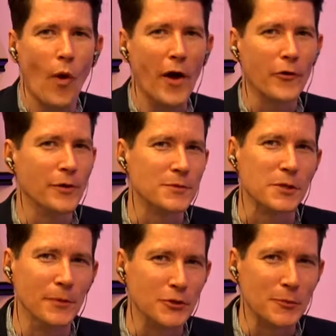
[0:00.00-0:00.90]
Welcome
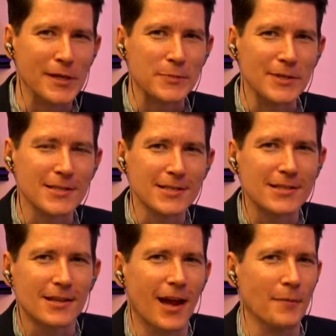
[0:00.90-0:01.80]
to Build Your Best
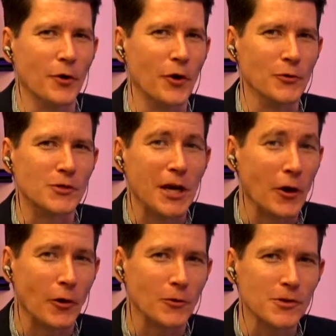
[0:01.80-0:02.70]
Business. I'm your host,
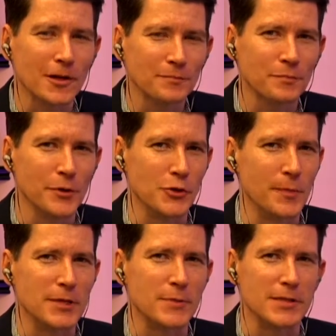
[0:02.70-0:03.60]
Eric Holtzclaw. Build Your
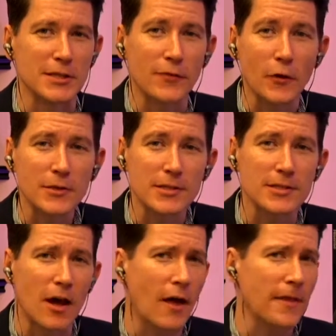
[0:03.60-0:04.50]
Best Business
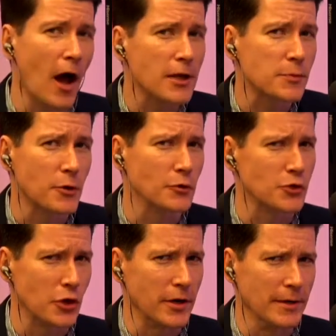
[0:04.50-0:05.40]
focuses on the entrepreneurial
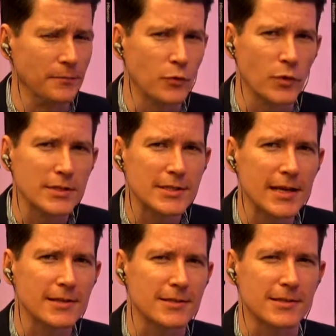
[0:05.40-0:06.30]
journey. What does it
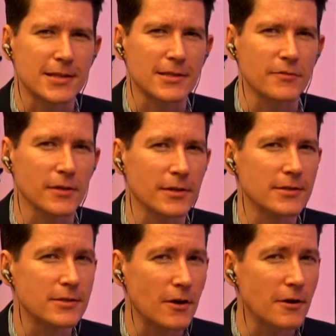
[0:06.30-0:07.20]
take to successfully
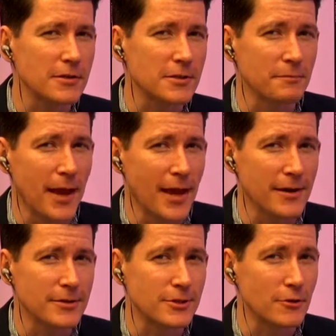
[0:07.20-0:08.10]
start,
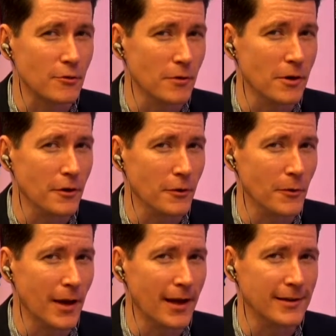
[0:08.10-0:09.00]
manage,
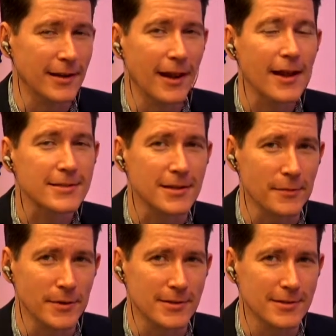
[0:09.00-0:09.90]
grow, and exit
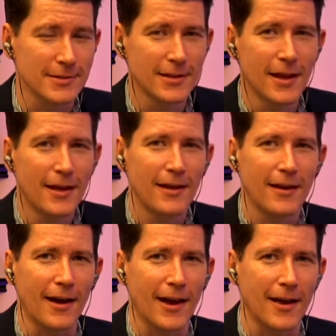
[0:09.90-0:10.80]
a business?
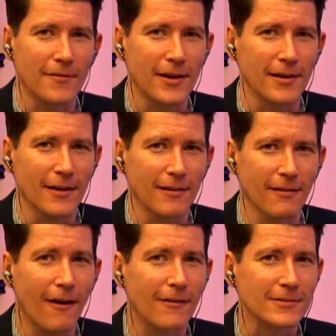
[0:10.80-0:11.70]
I have a
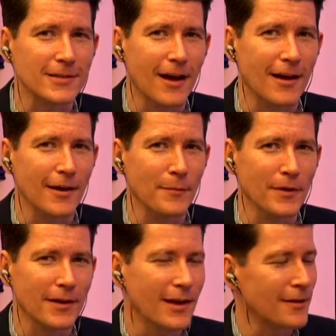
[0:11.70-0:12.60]

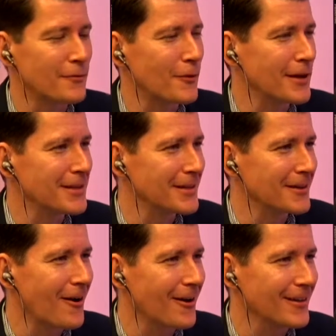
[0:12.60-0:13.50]
longtime kind of friend
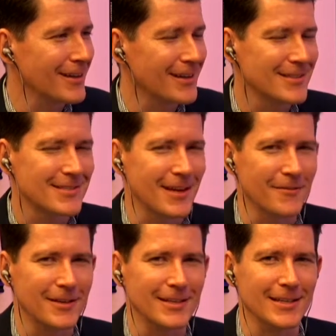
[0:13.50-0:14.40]
and colleague,
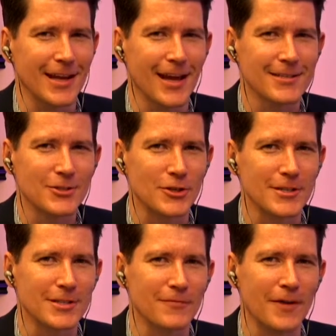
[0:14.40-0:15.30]
Stefanie Diaz. She
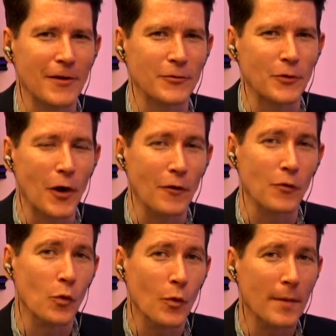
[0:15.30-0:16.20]
is the founder
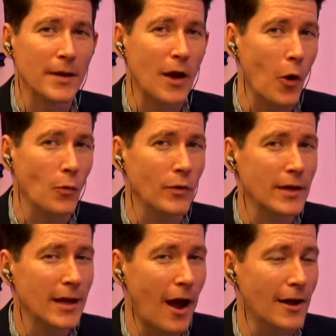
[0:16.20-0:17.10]
of Women
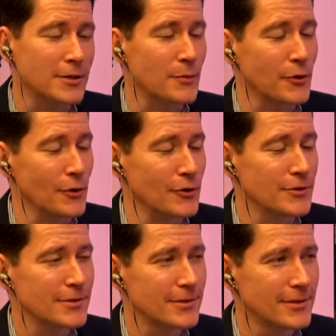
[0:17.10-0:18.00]
Only
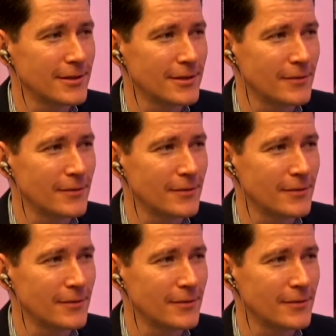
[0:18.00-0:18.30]
Entrepreneurs,